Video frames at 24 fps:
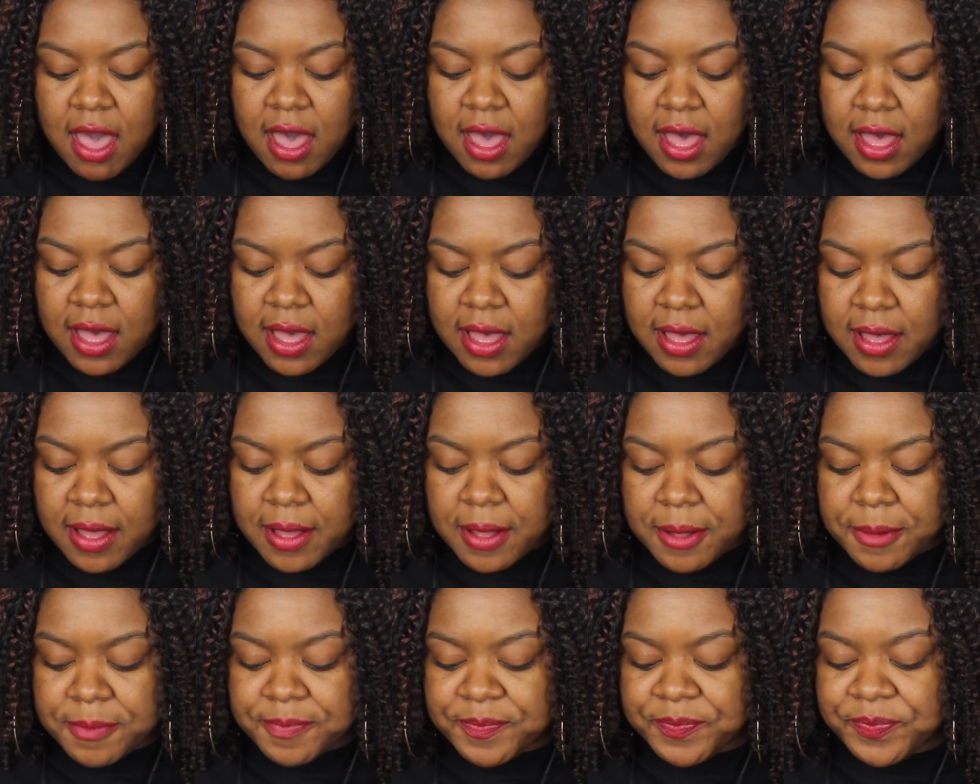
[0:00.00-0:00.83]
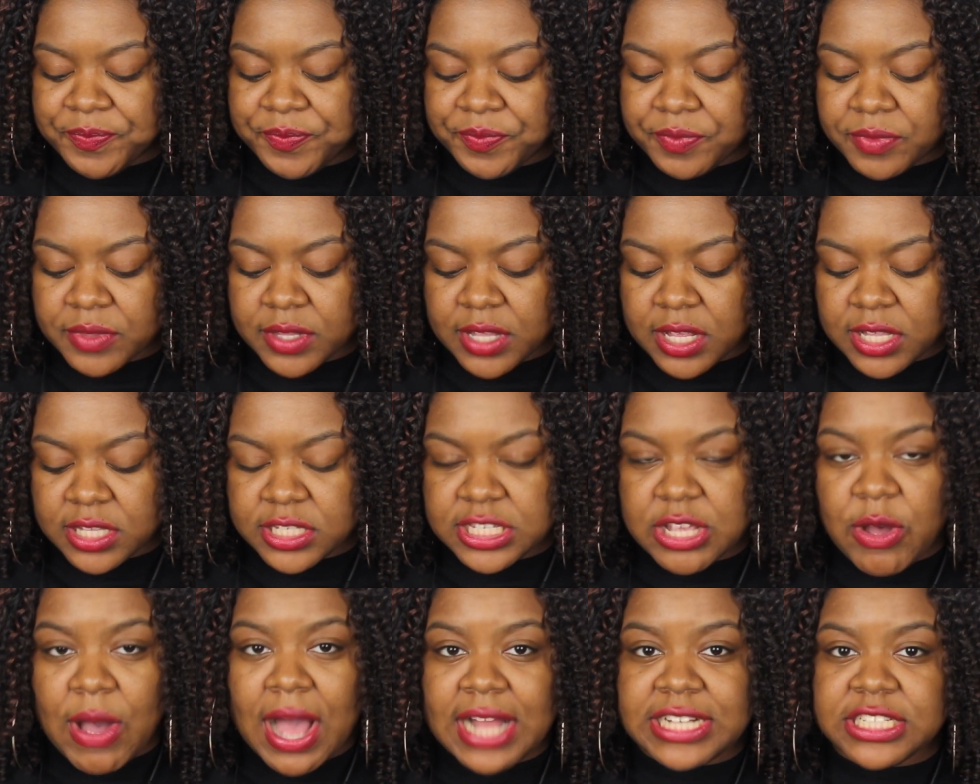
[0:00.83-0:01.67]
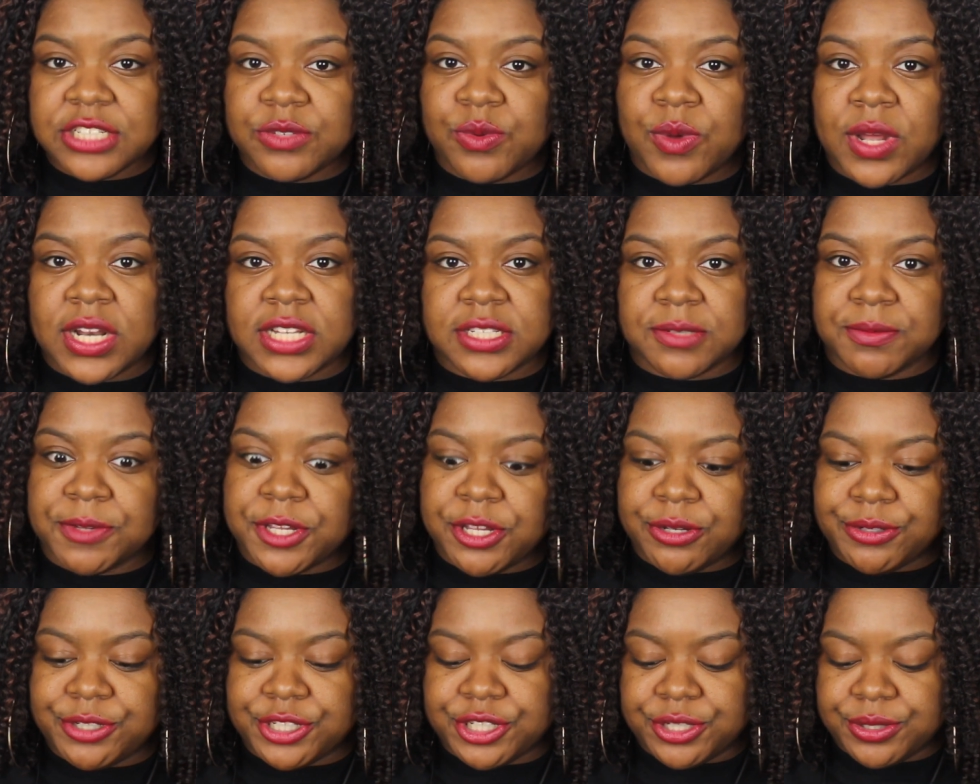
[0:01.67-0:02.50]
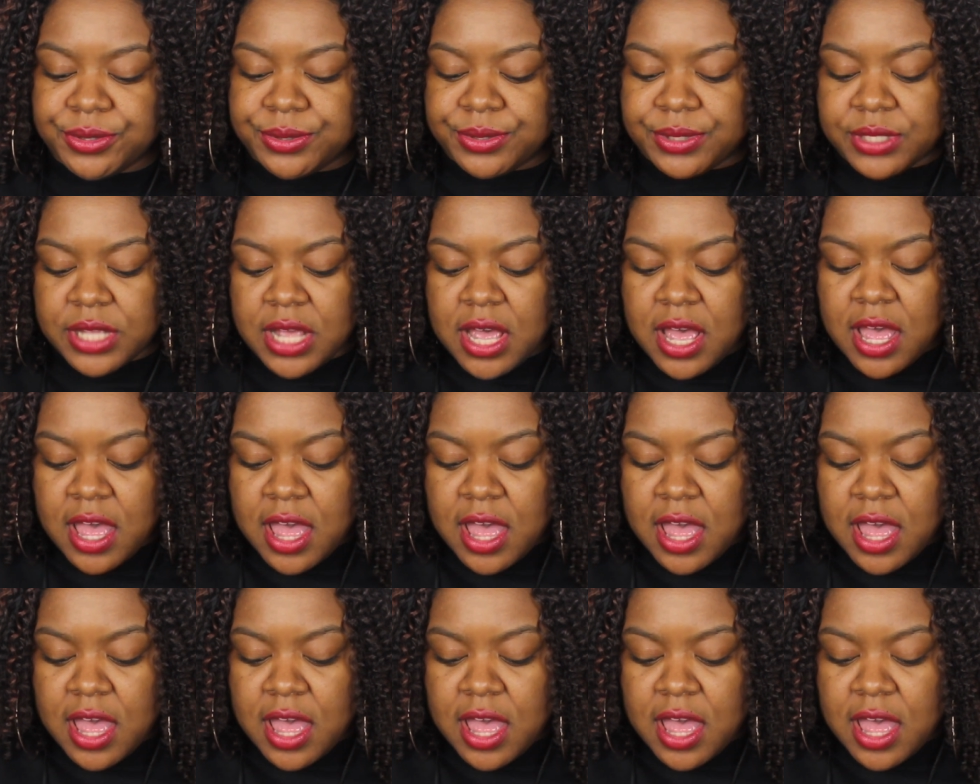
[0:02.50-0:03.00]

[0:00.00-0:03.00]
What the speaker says: So I just wanted some cute shoes.